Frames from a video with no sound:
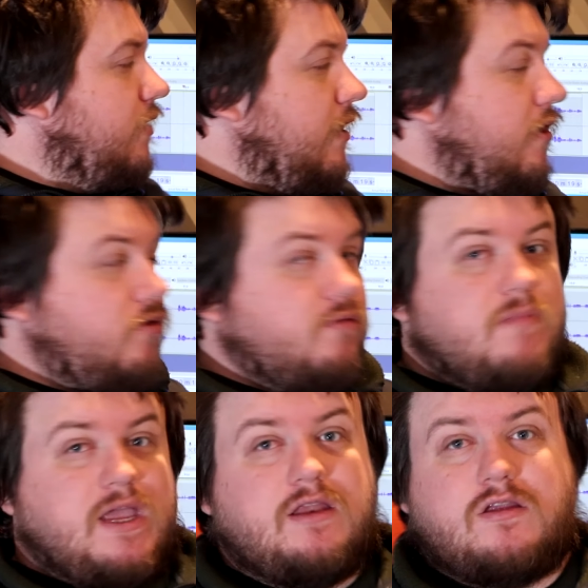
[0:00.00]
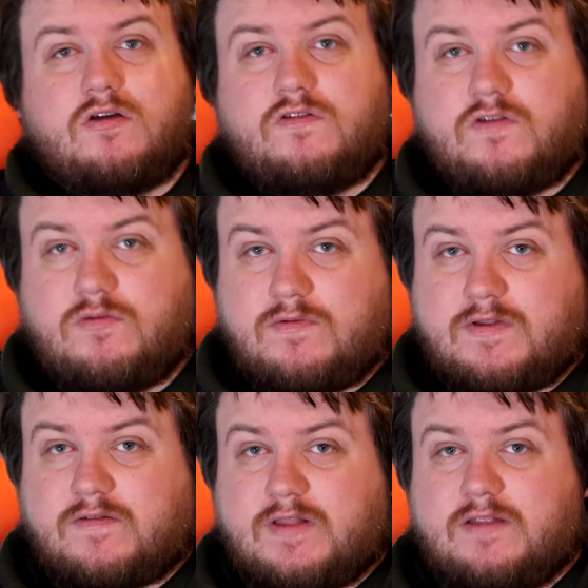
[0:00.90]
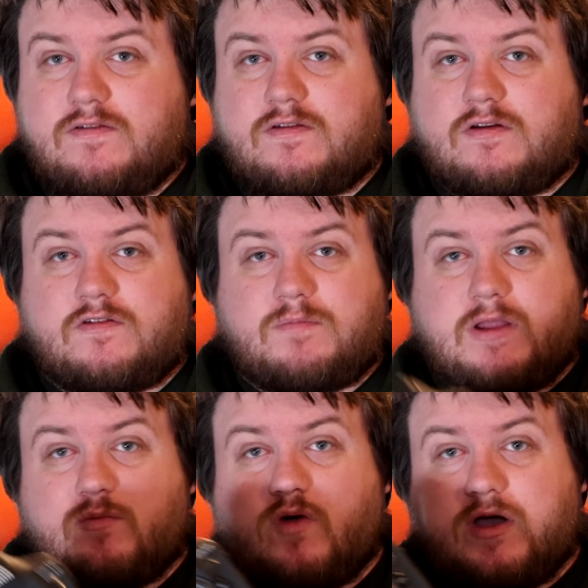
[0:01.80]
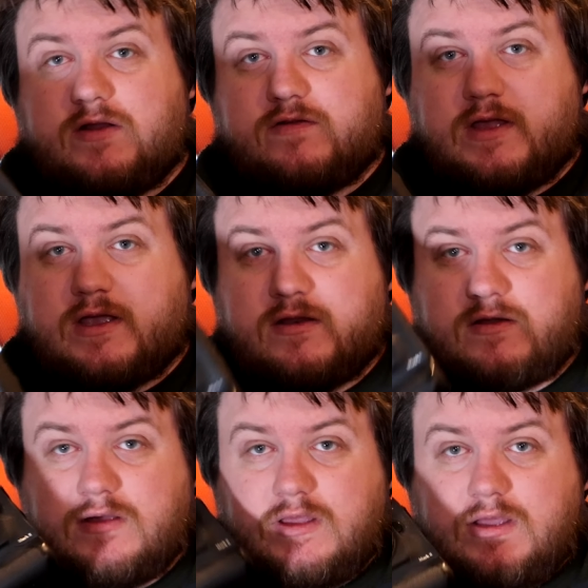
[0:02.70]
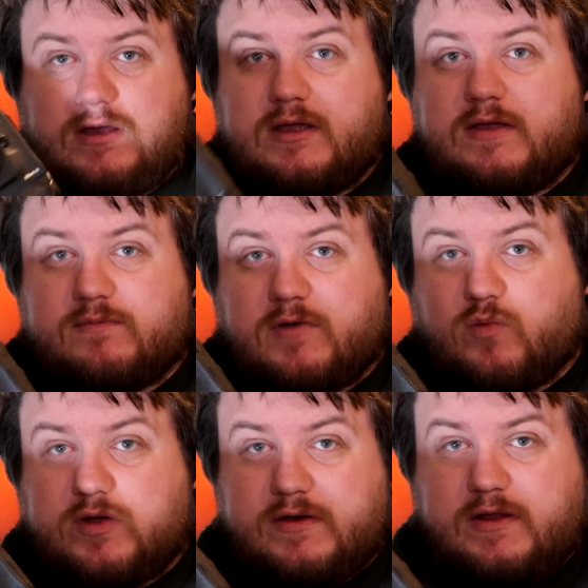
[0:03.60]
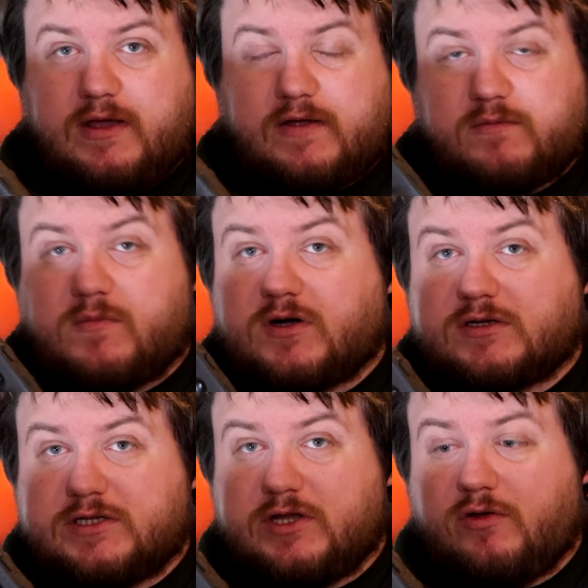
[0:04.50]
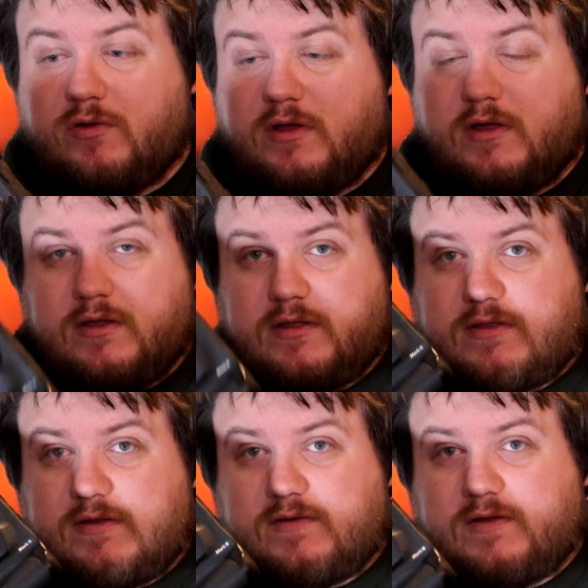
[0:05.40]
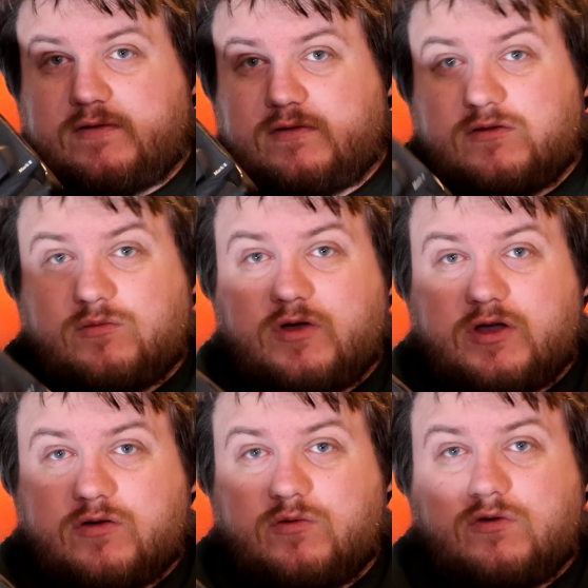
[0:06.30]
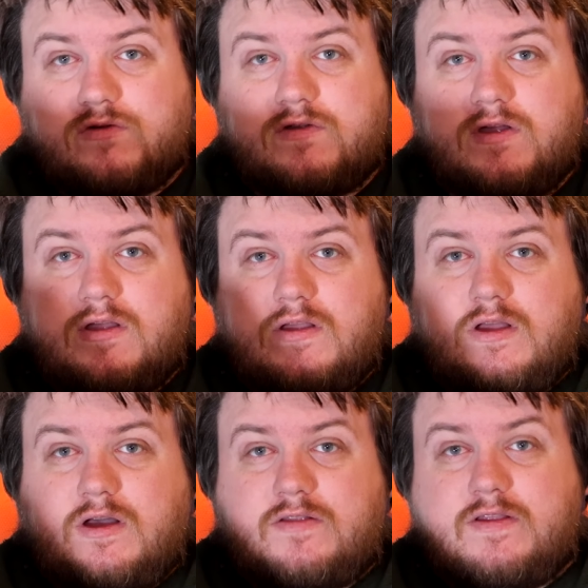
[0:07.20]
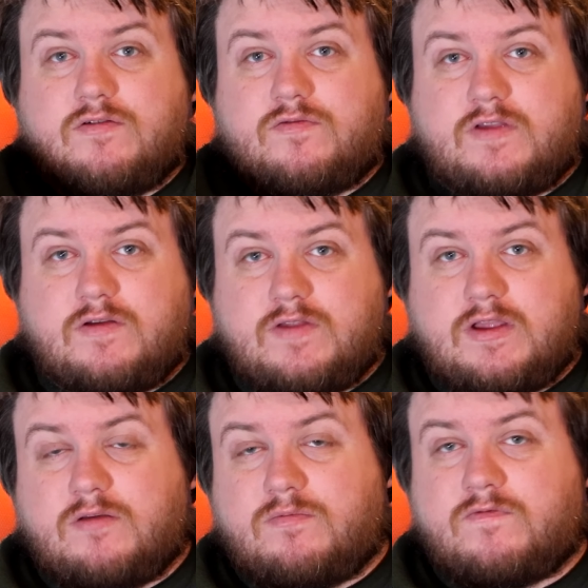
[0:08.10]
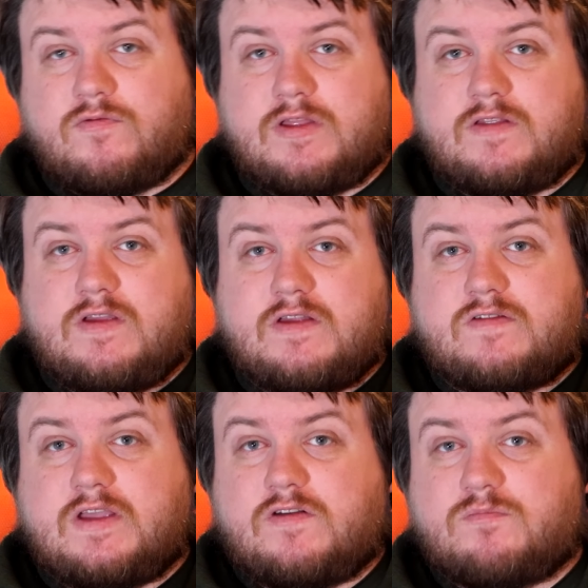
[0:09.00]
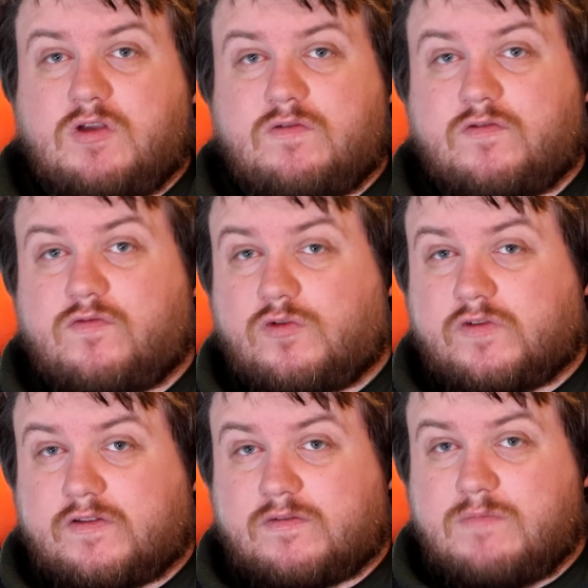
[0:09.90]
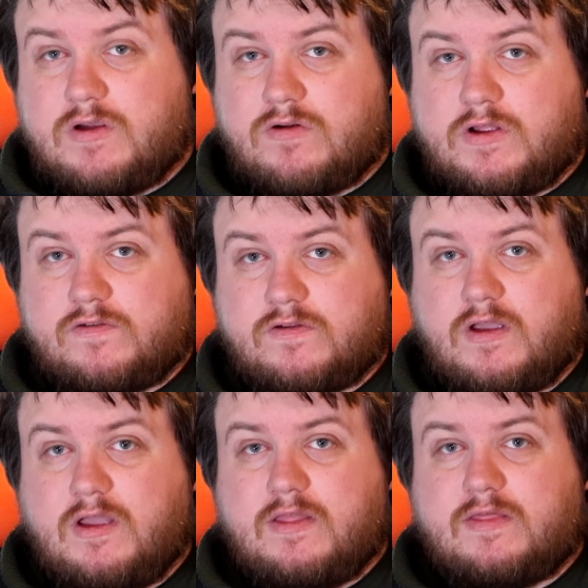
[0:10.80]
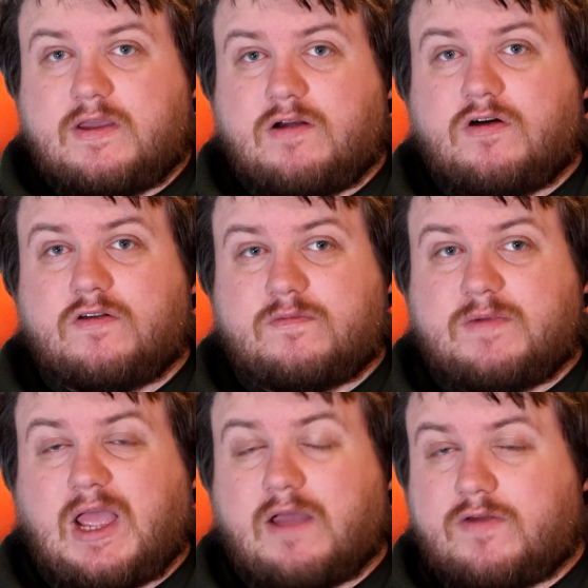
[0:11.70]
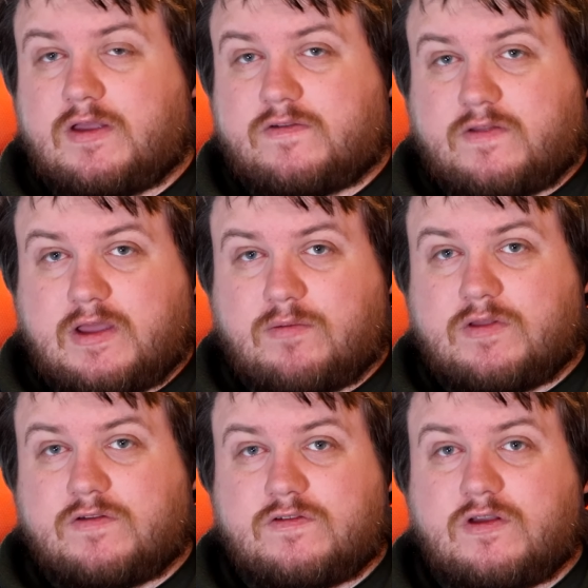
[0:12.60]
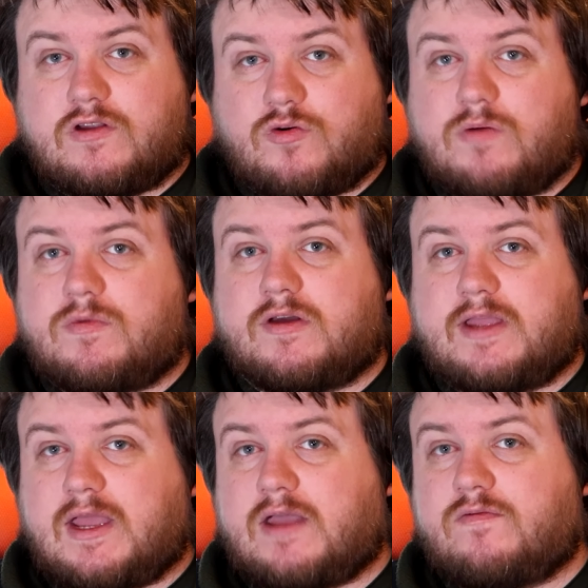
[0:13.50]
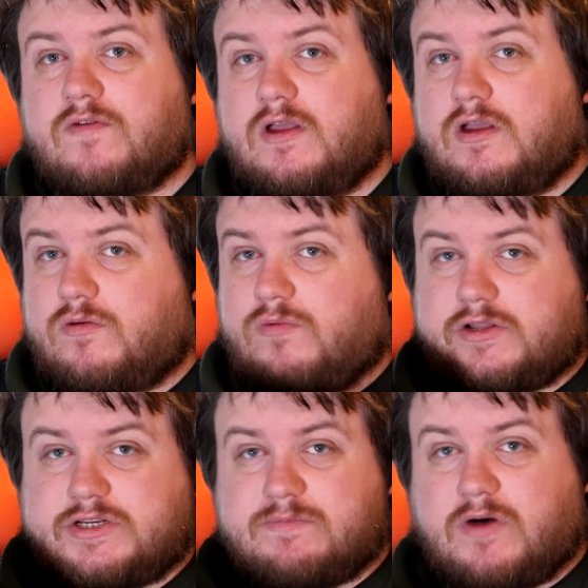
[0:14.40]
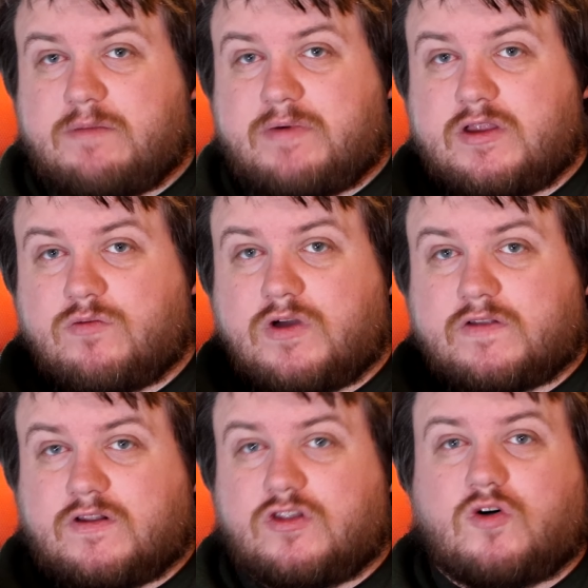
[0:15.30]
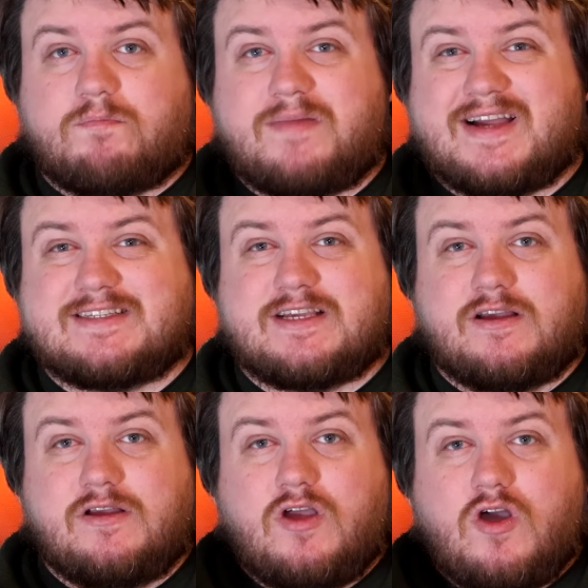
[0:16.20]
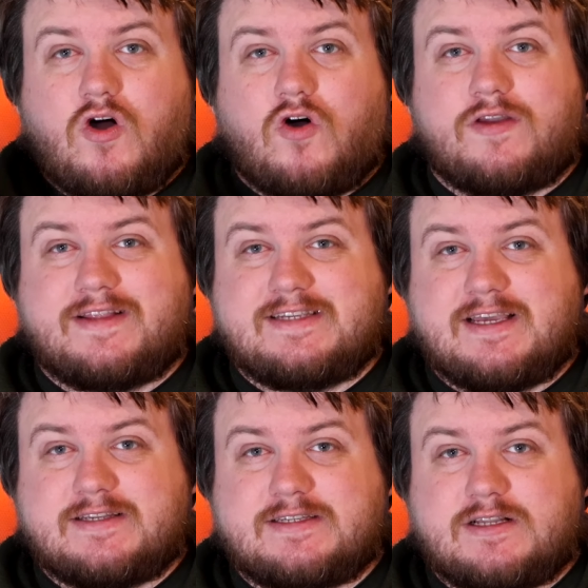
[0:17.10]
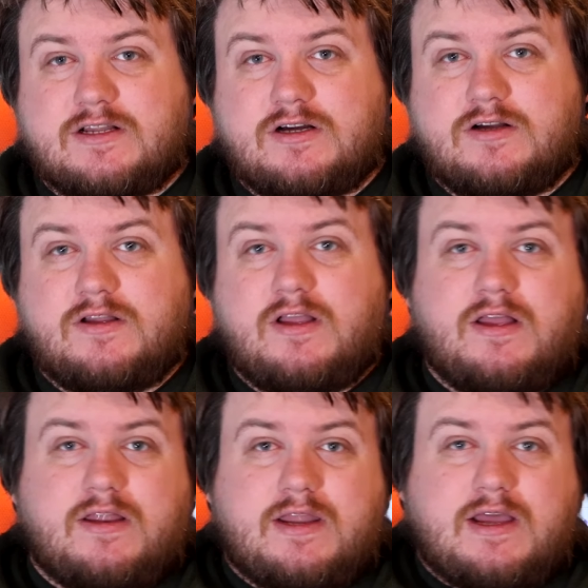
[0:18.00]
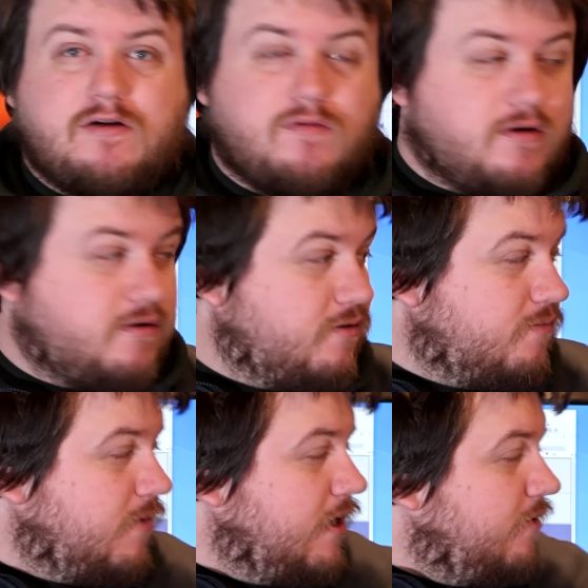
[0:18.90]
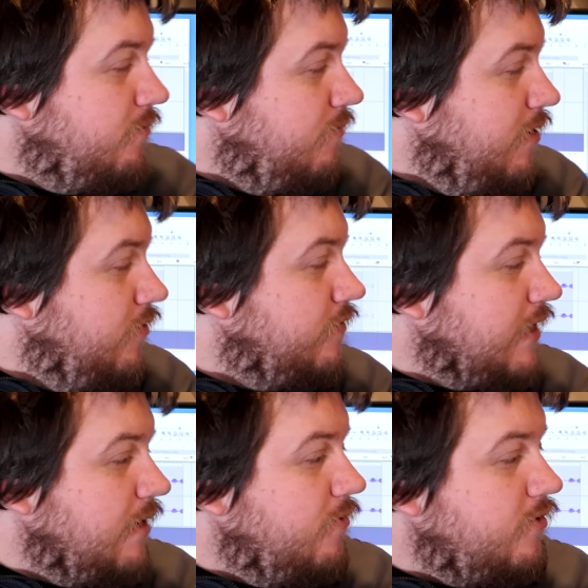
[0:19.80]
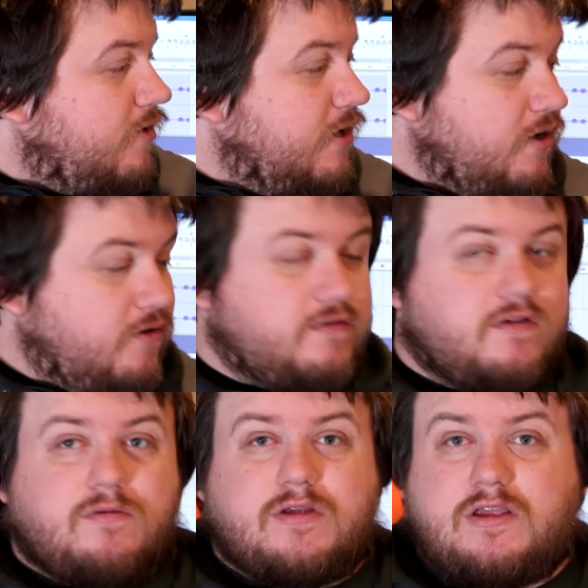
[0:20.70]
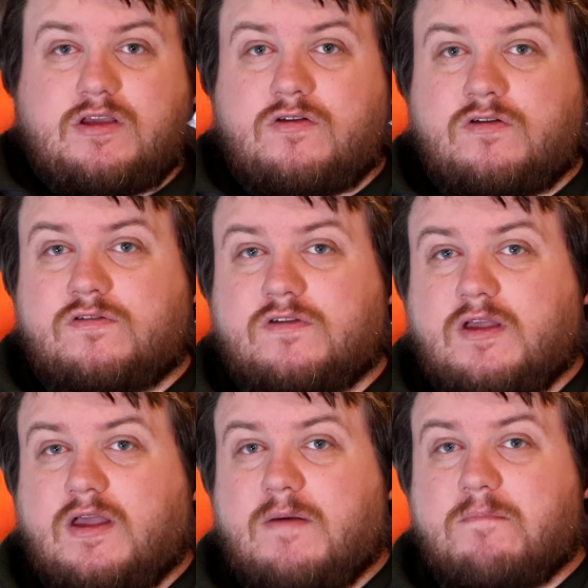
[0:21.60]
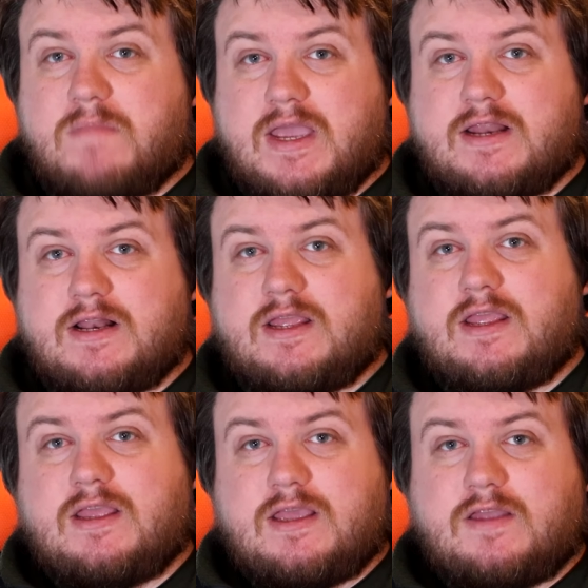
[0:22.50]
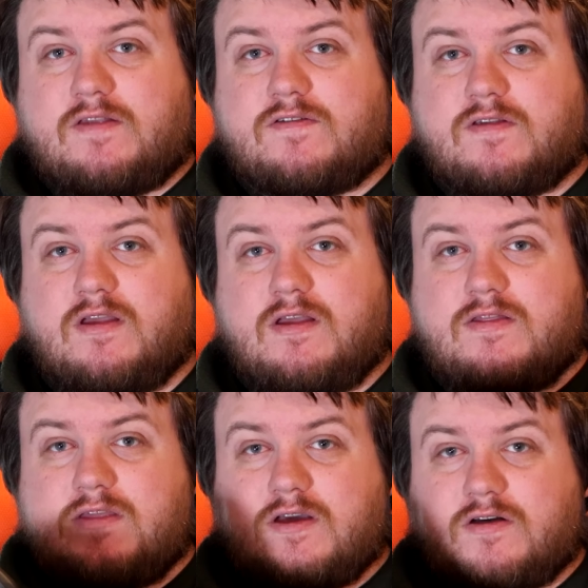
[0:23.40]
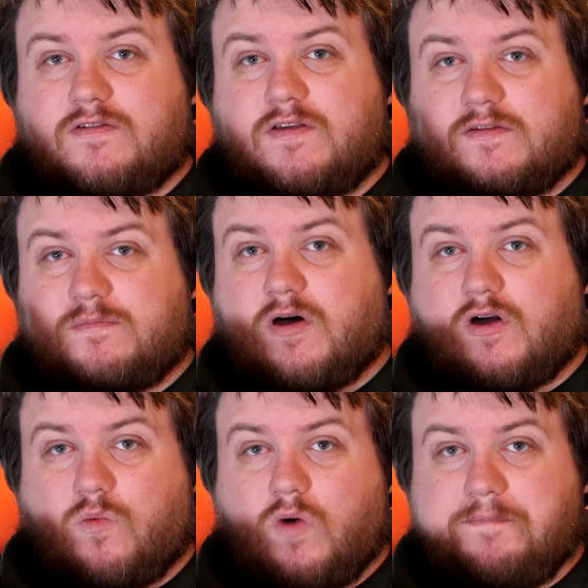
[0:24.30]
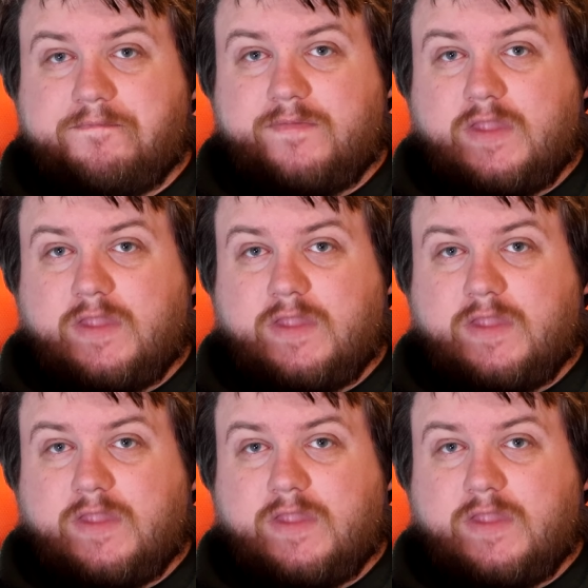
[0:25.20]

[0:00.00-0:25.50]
Now the main go-to with this lens, and I'll explain why in a second, is my 1DX Mark II. This is the workhorse. I did obviously a video before the end of the year saying I was moving full-time to mirrorless. There are some caveats to that, where there's certain equipment I have which in my opinion works a lot better on a DSLR. Now my mirrorless camera that I go to and I use mainly is the R6 Mark I.